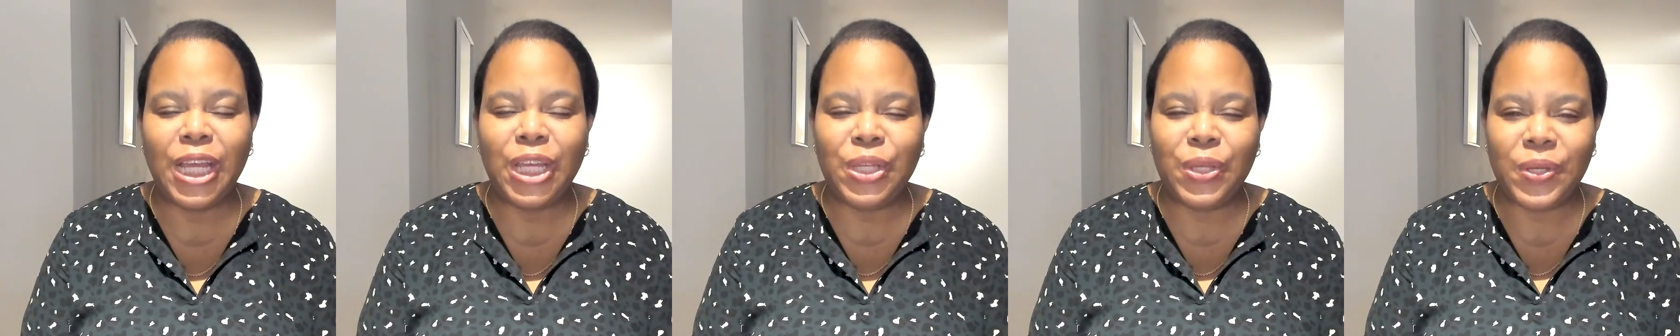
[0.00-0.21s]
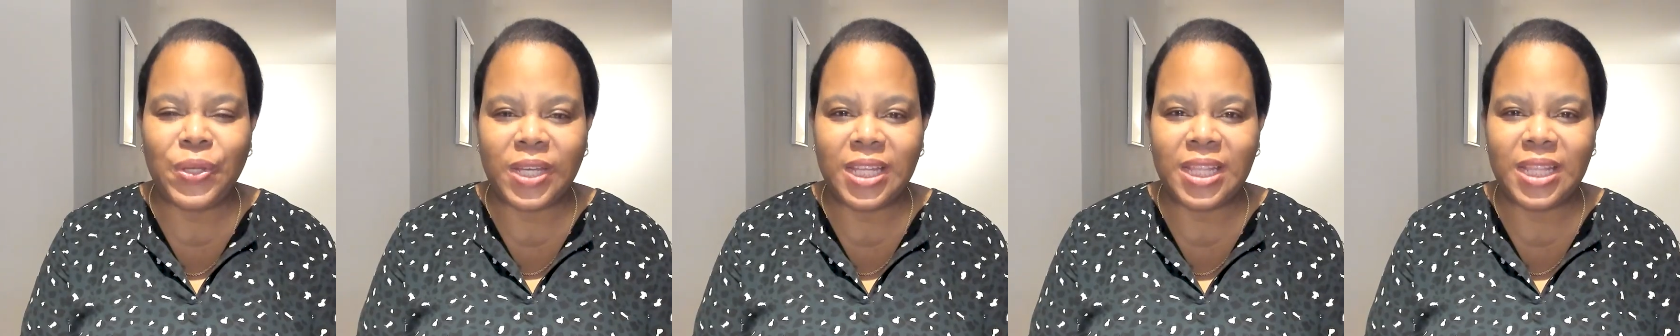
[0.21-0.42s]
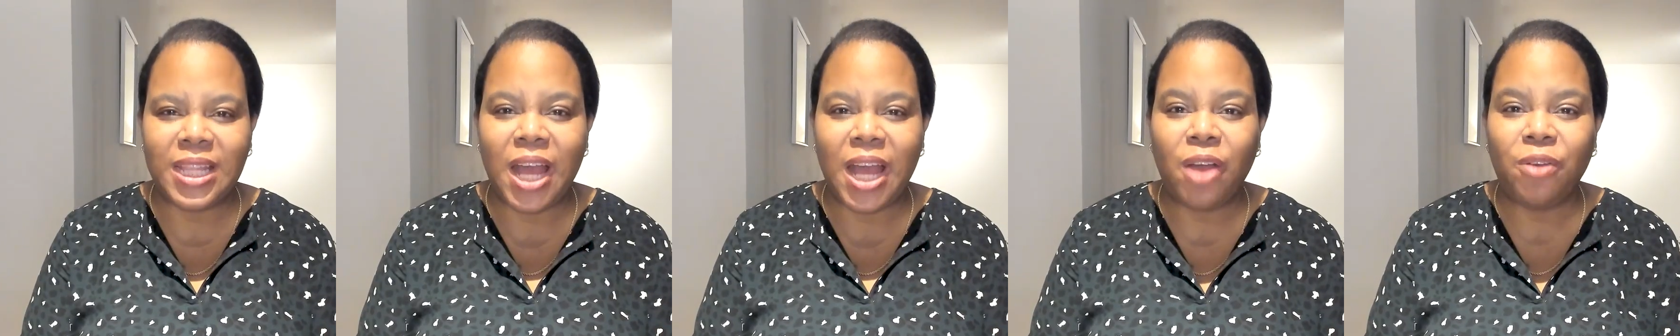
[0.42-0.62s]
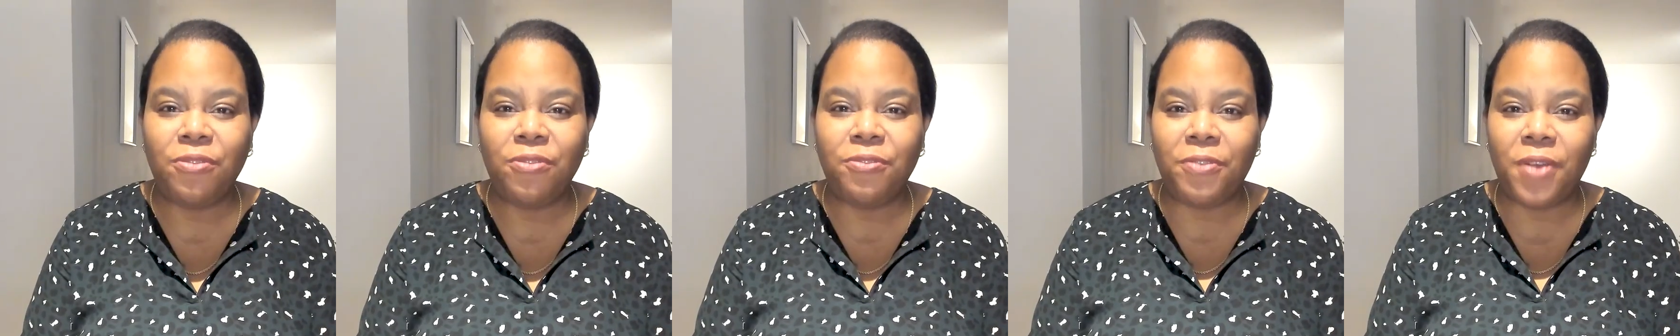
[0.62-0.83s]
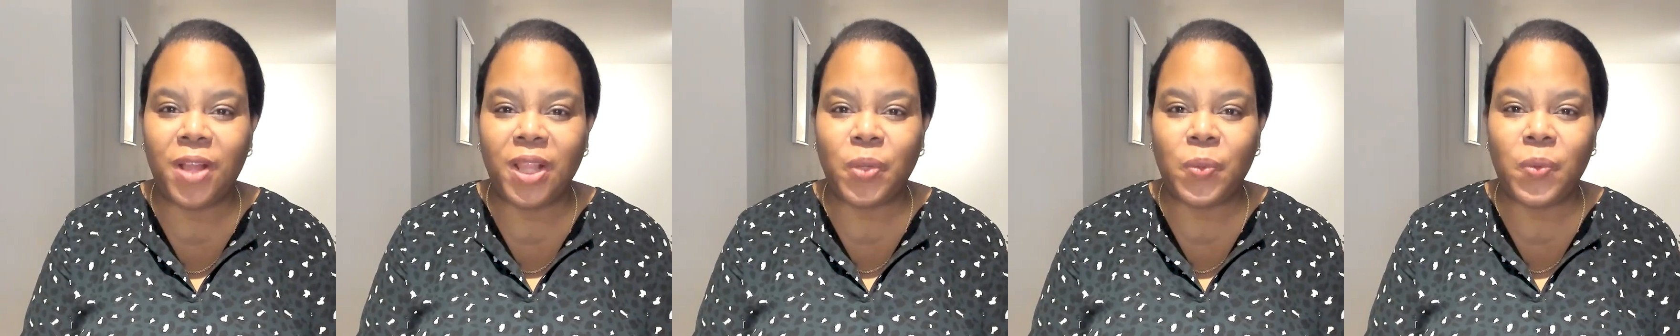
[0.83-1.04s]
You can now
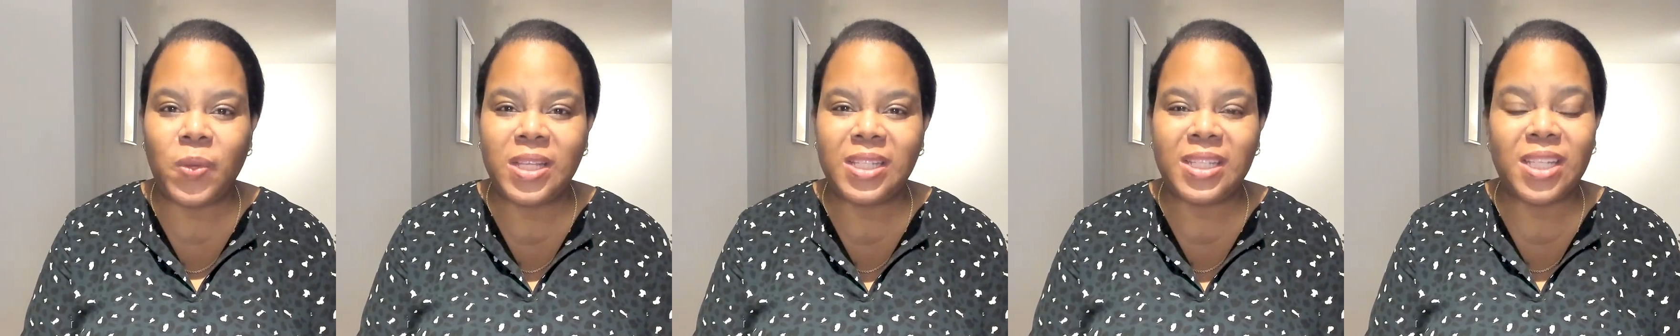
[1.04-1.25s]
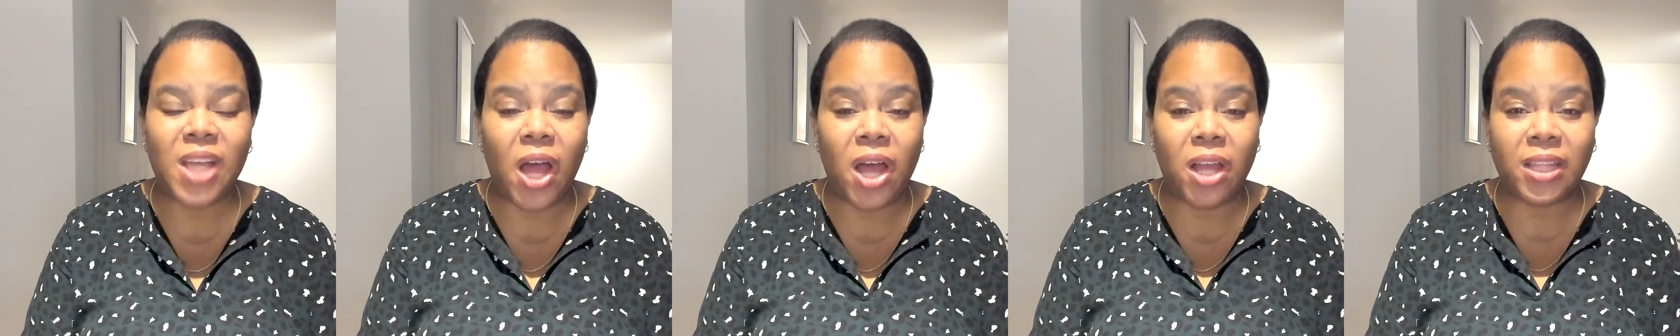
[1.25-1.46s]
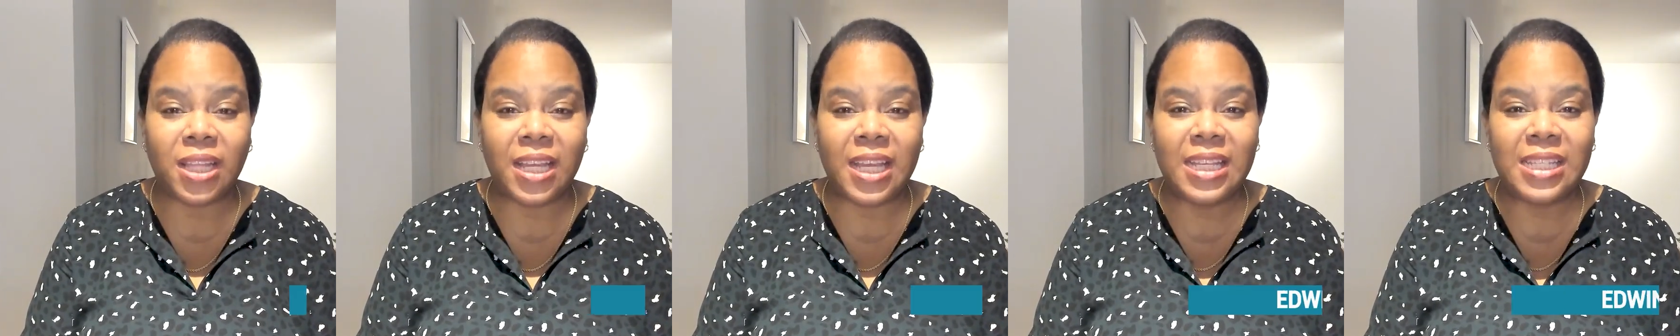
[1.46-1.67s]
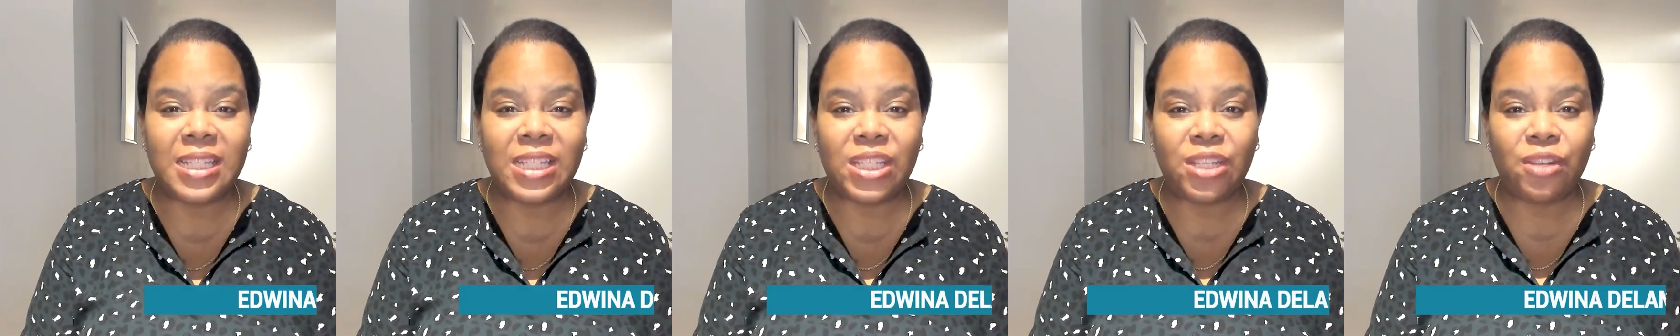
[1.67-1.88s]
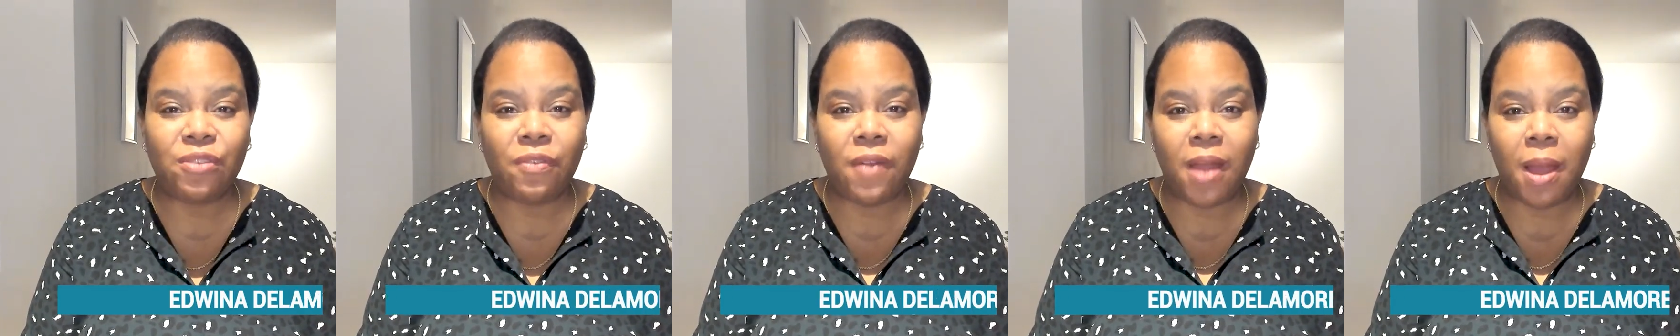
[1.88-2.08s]
follow us on
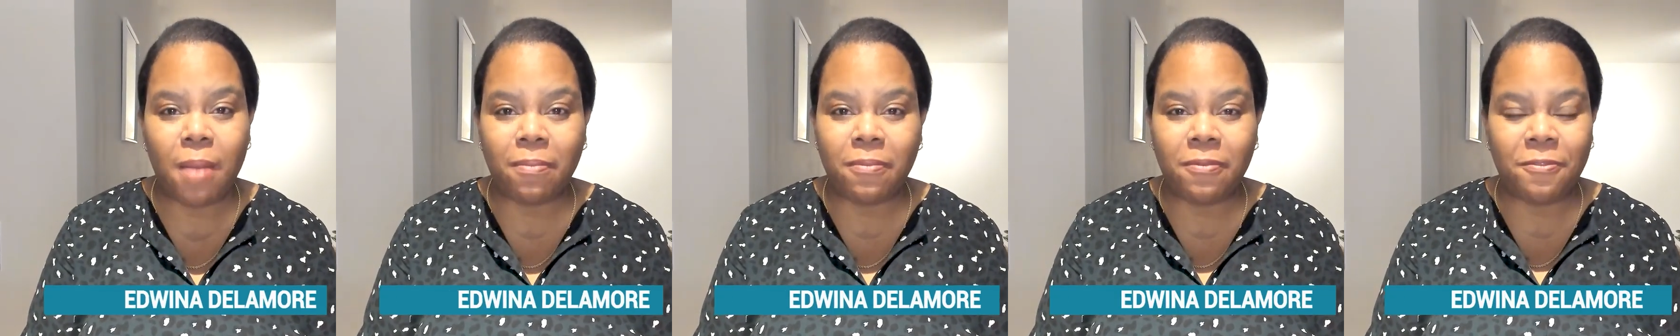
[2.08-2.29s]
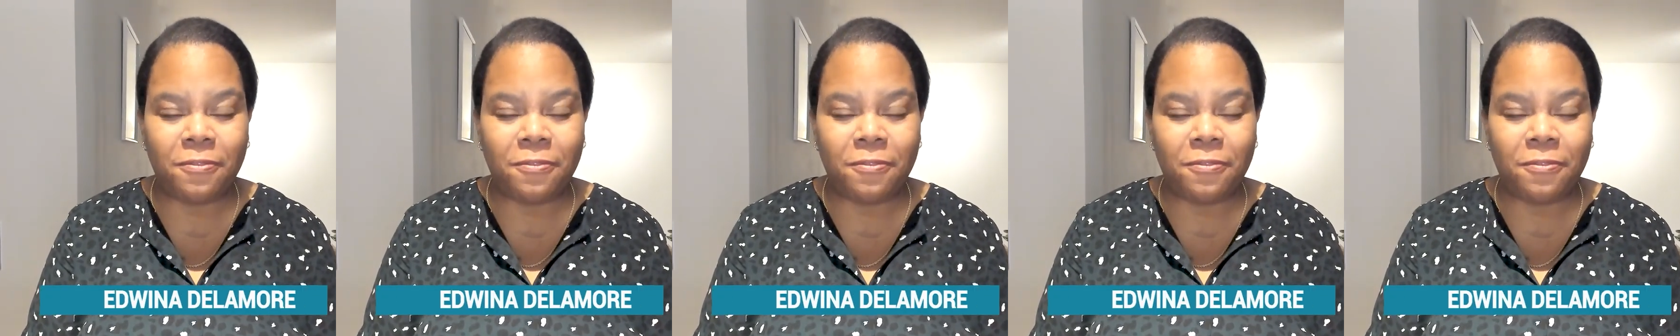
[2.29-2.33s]
Instagram,